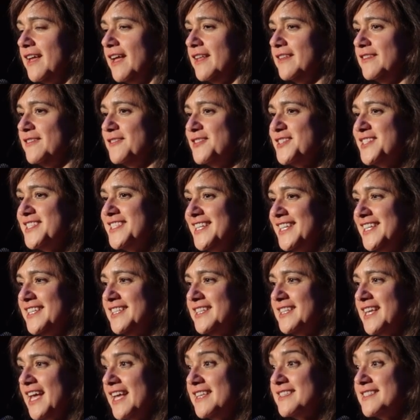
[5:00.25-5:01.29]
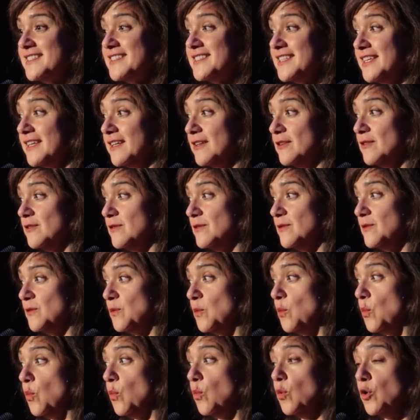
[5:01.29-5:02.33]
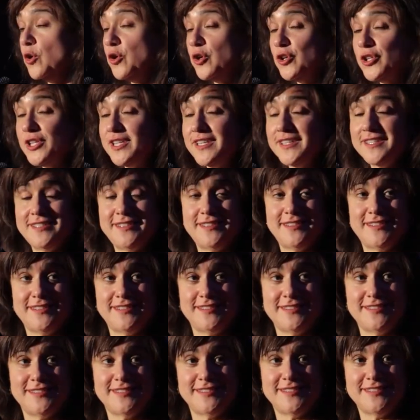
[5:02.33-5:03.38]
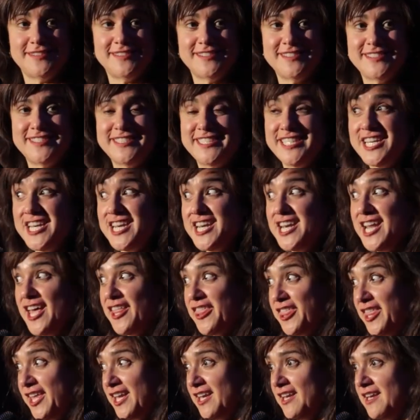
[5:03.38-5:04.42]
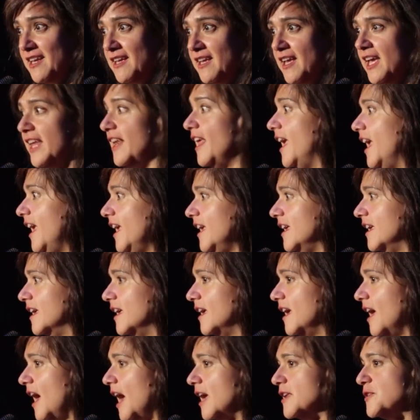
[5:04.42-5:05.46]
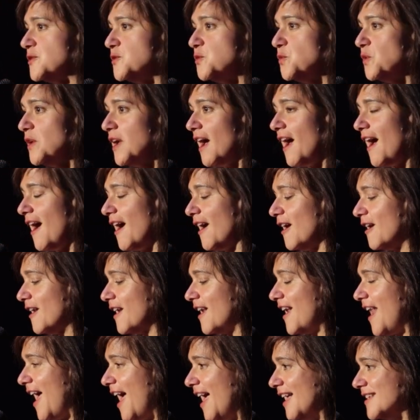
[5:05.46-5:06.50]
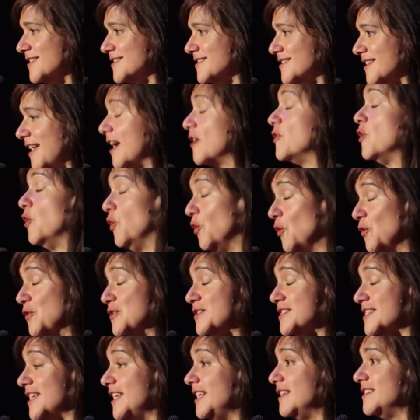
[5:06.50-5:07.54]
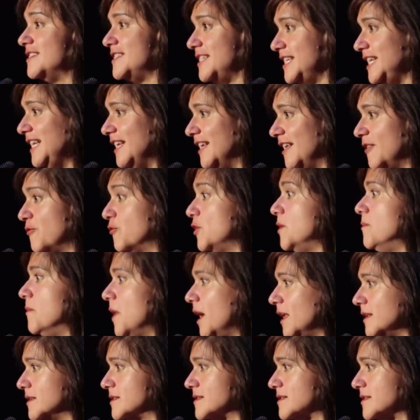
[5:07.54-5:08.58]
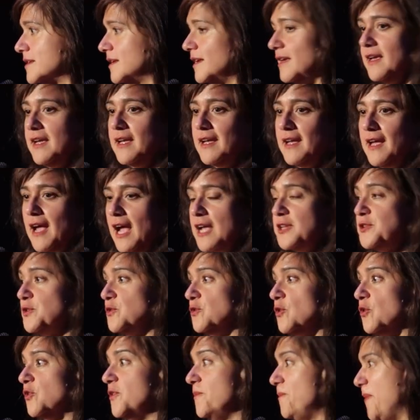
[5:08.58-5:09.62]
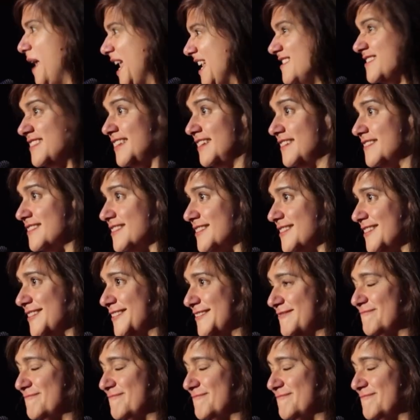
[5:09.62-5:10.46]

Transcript: understand a single word. Nothing. And hey, I took a course in Chile, 3 months. I should know the basics.